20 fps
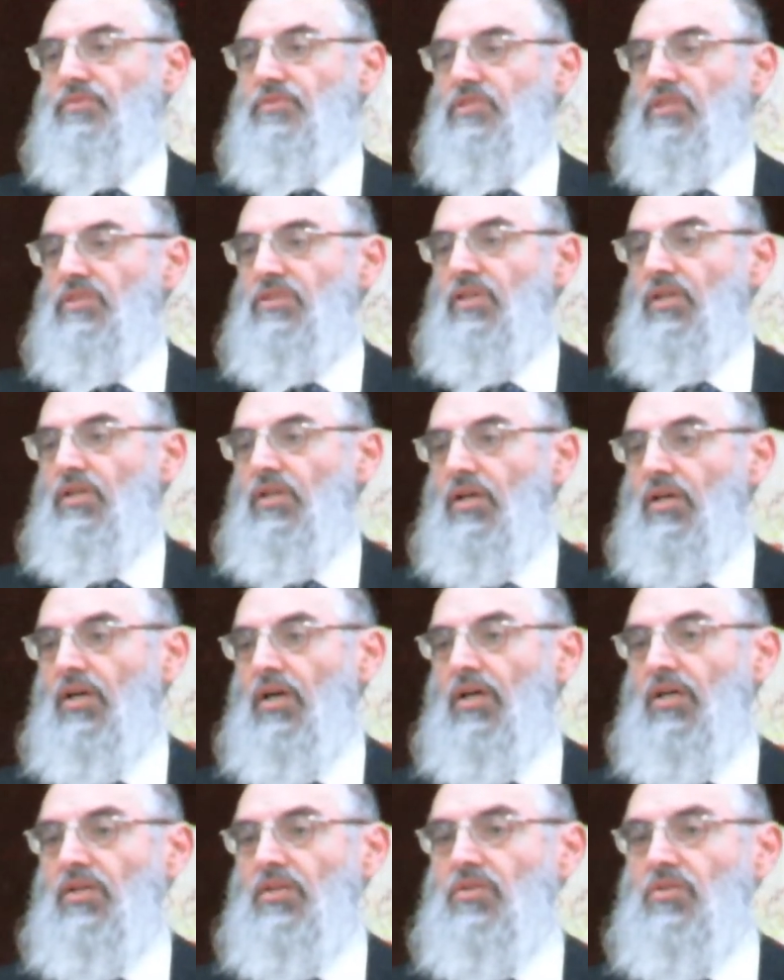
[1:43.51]
Titen
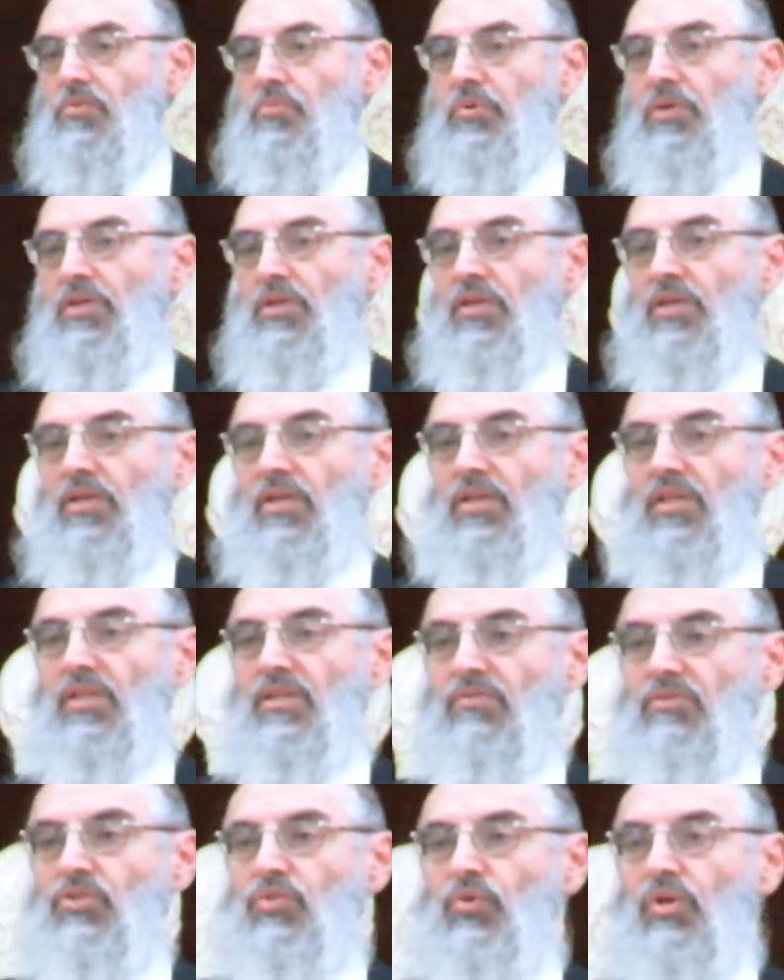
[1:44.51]
lecha is speaking
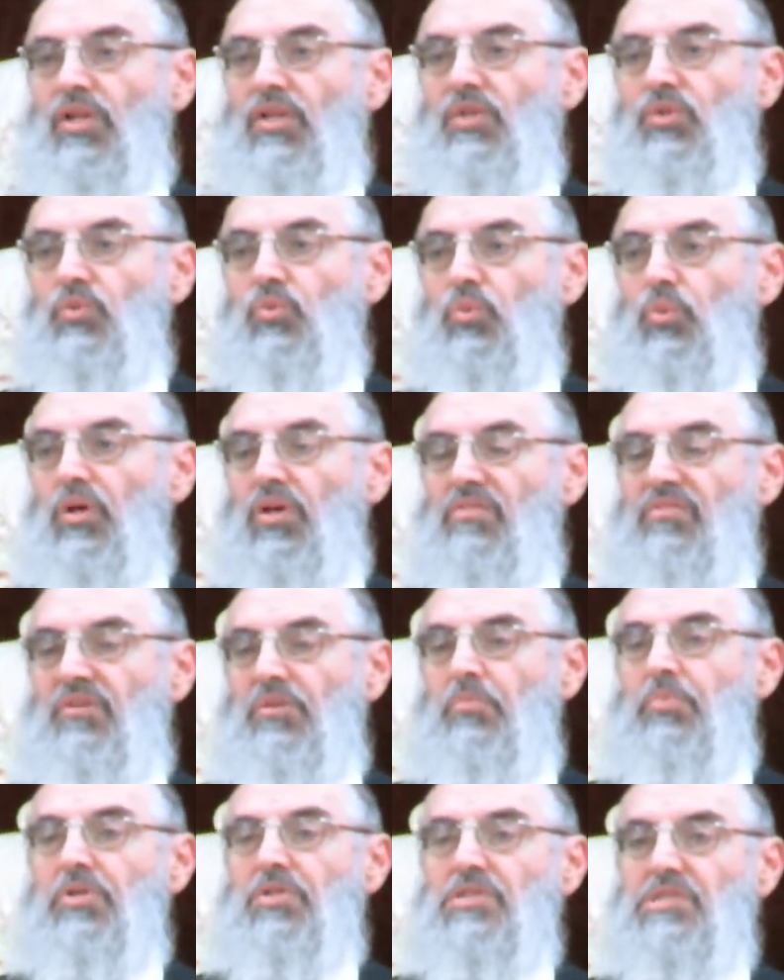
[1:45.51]
individually to every
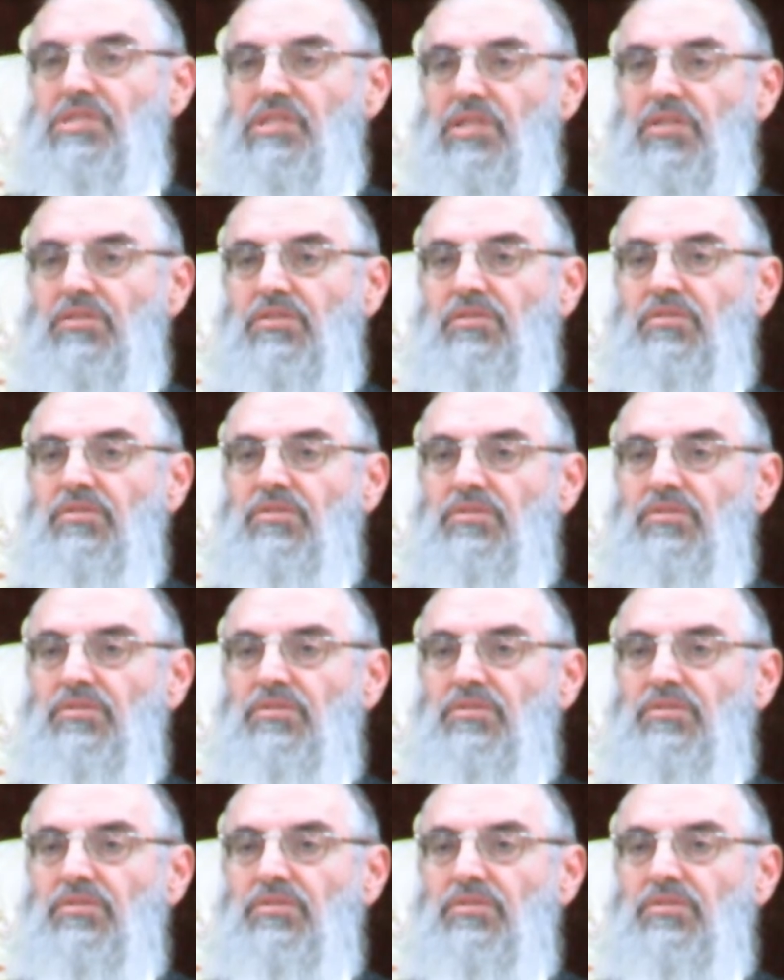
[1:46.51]
person,